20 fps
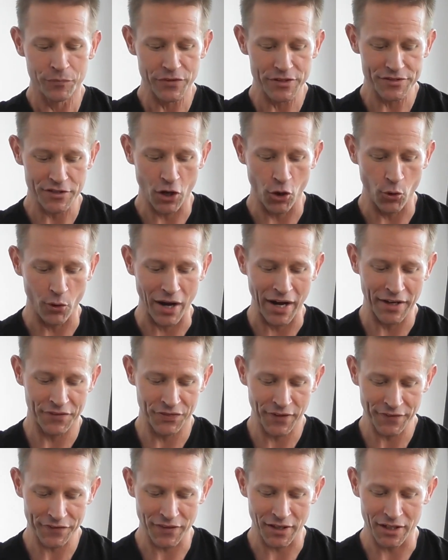So I
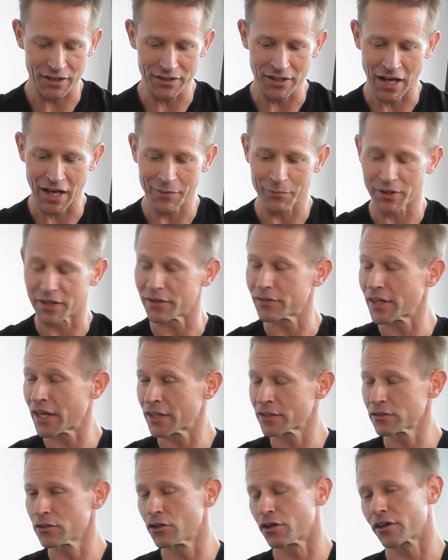think that alignment,
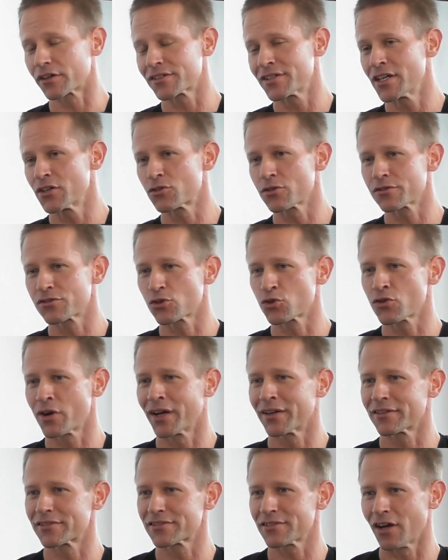and look, teachers are
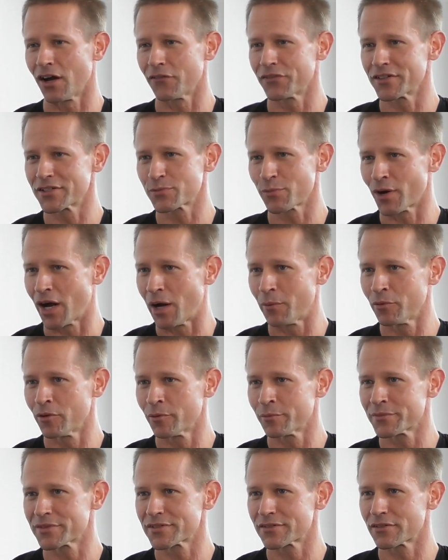trying to solve these
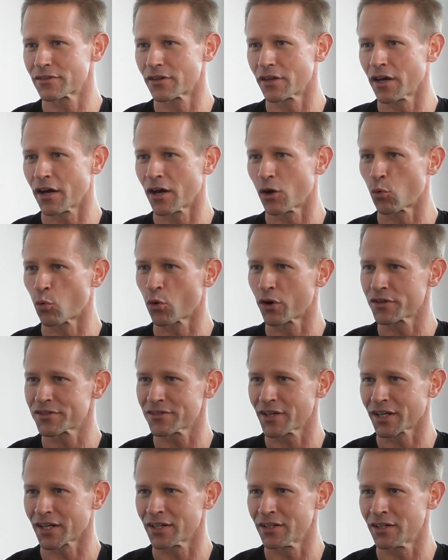problems, words
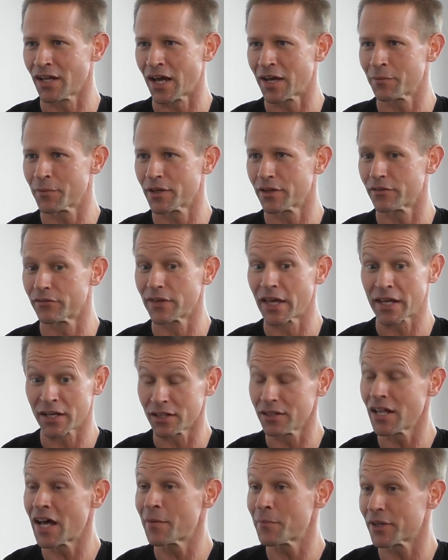like alignment, and
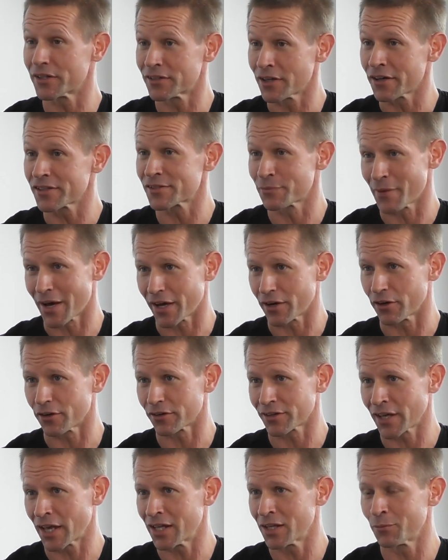alignment does matter.
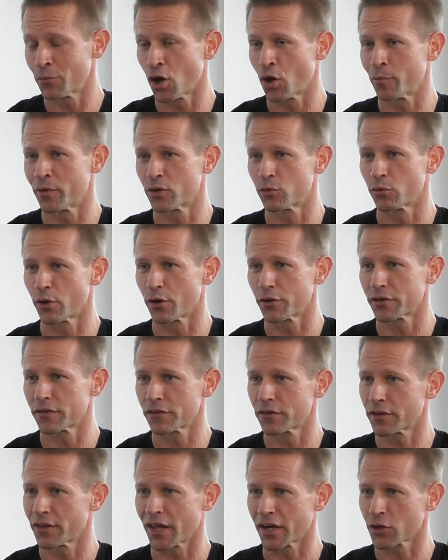Katie Bowman wrote
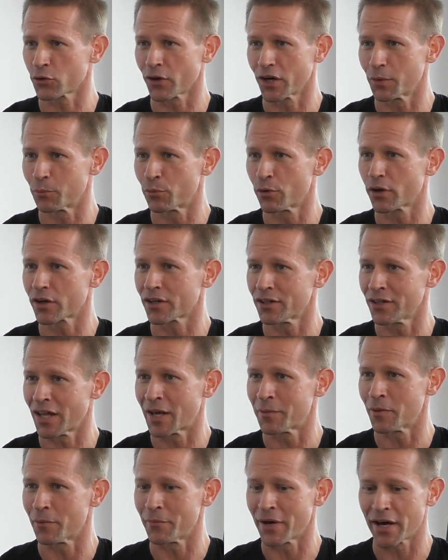that great book,
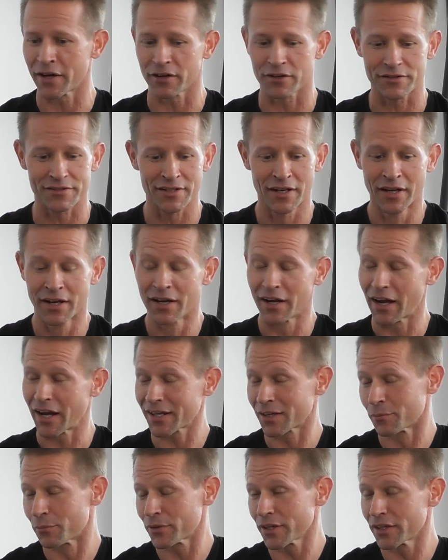Alignment Matters. I
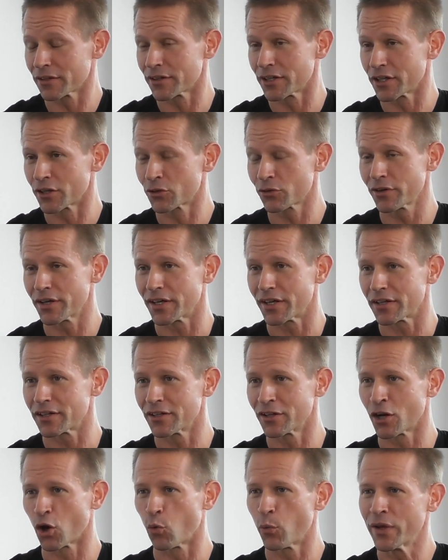completely agree.
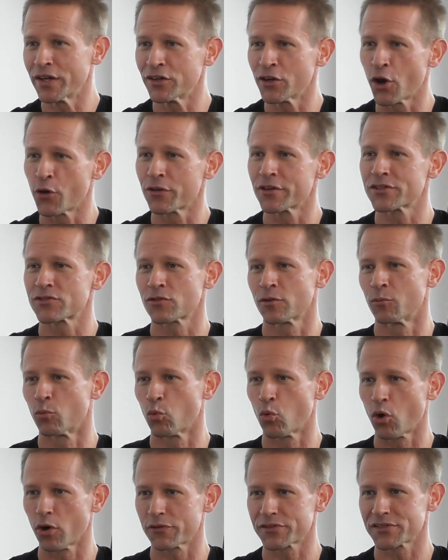You know, we know this from
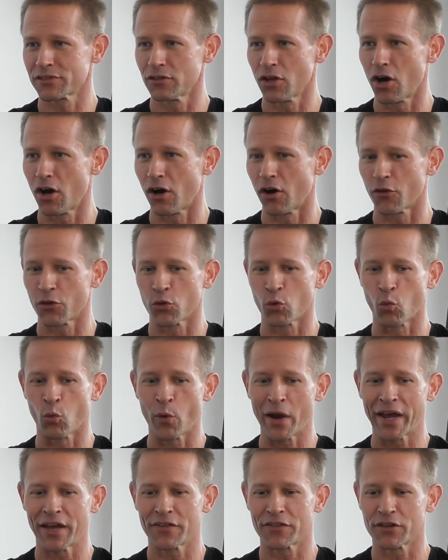Wolff's Law. The
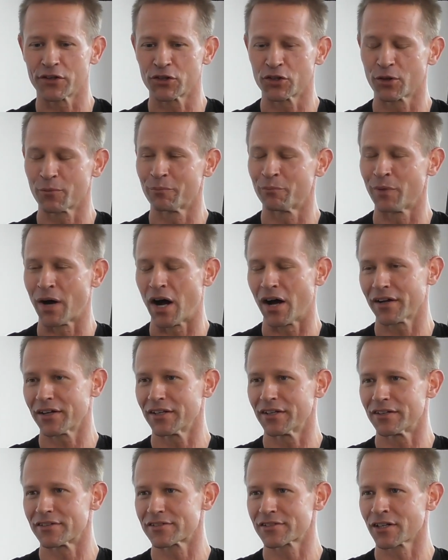way that your
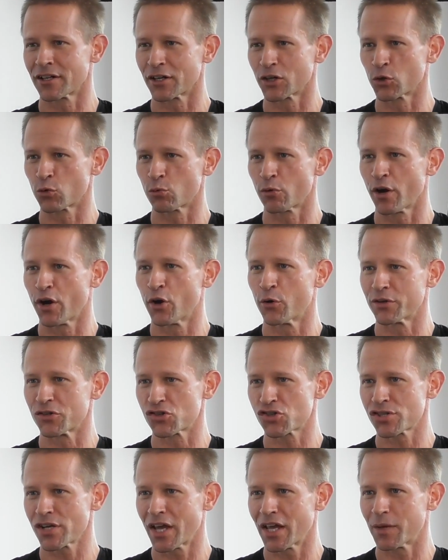body is going to grow and
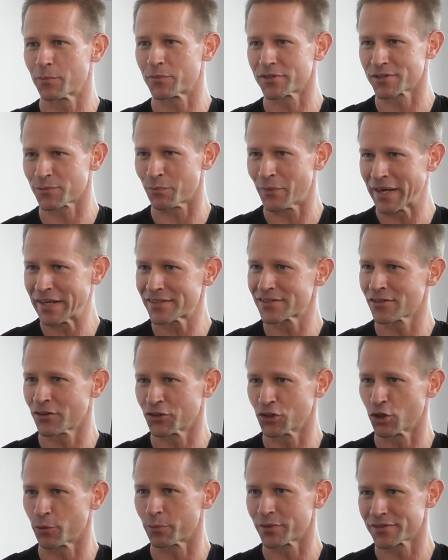shape is based on
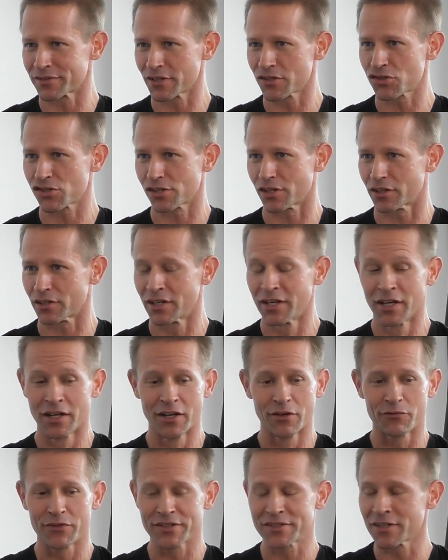your position.
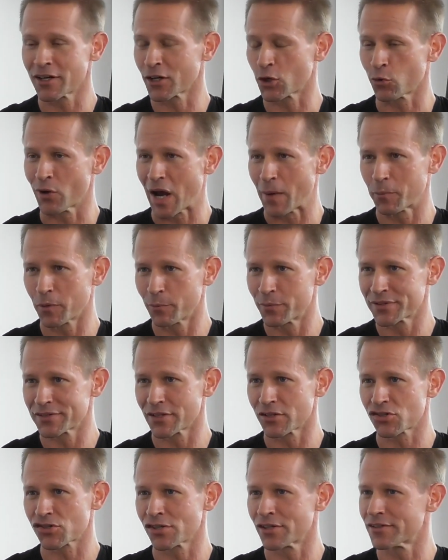If it's in a crappy
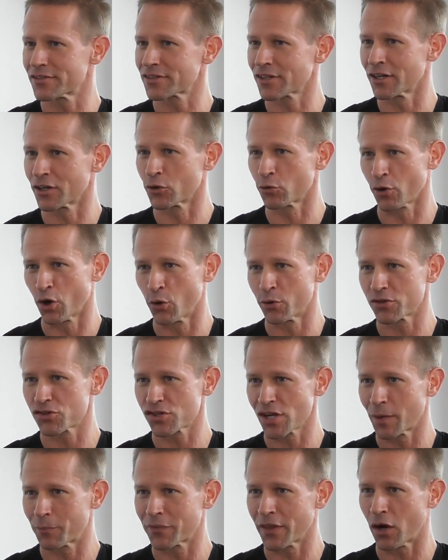position, it's going to grow and
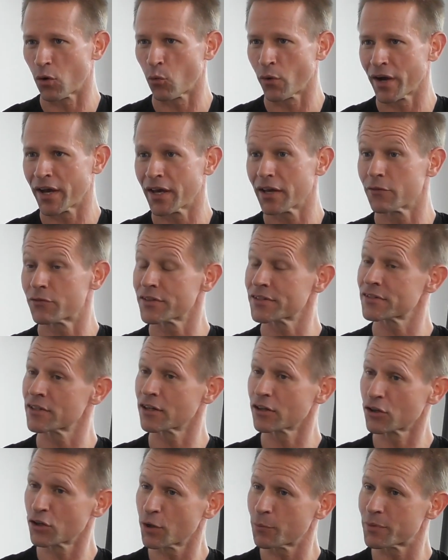shape that way. If it's in
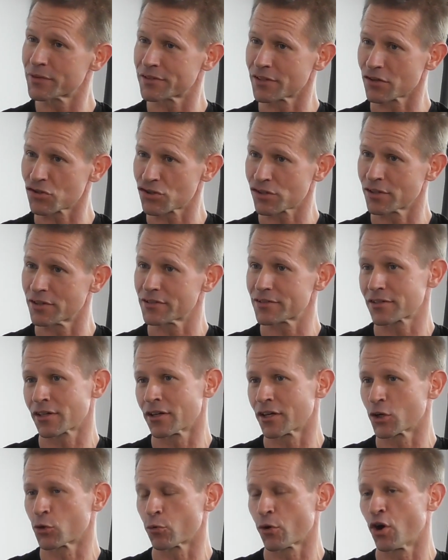a good position, it's going
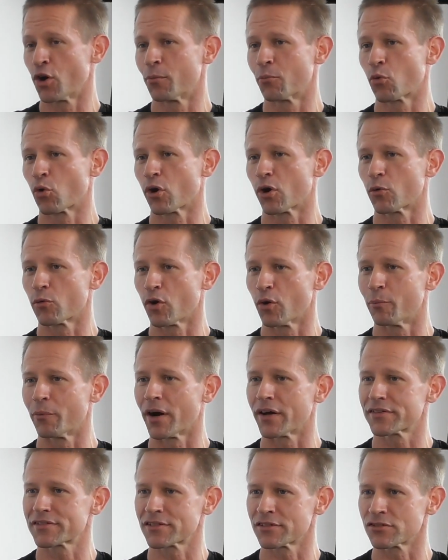to grow more
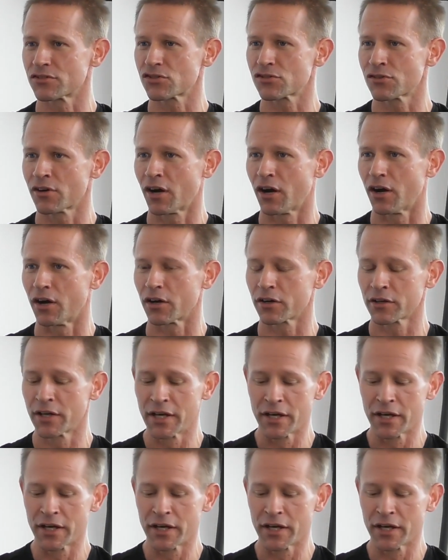robust and strong.